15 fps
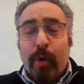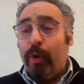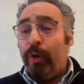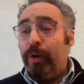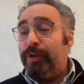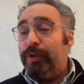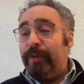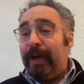
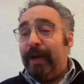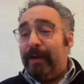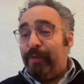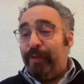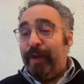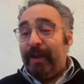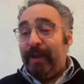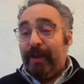Or do
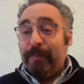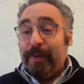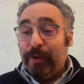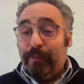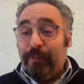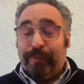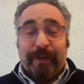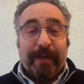that thing. I
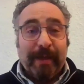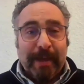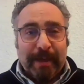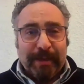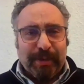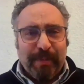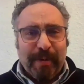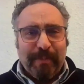mean, hopefully, do
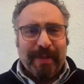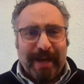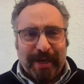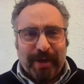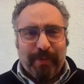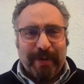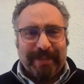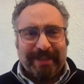you remember
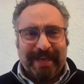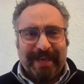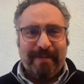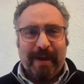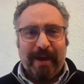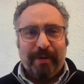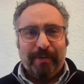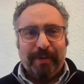that quiz
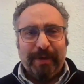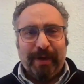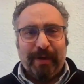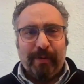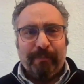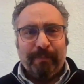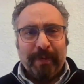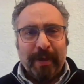came out?
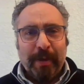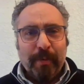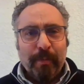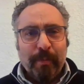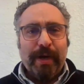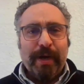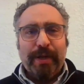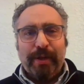
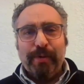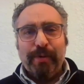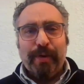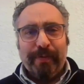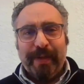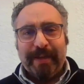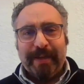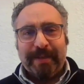Where are
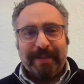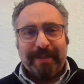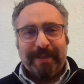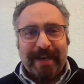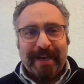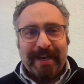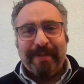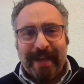you on this?
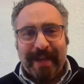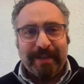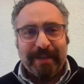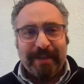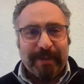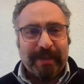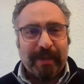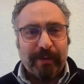And then at the
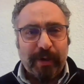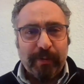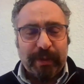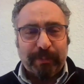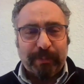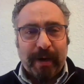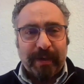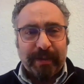end, it would tell
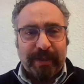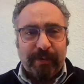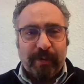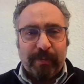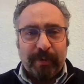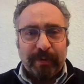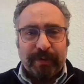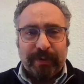you which party
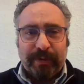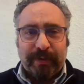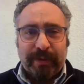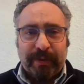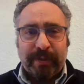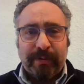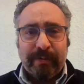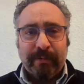you were most
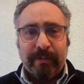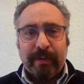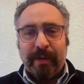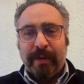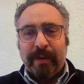suited to.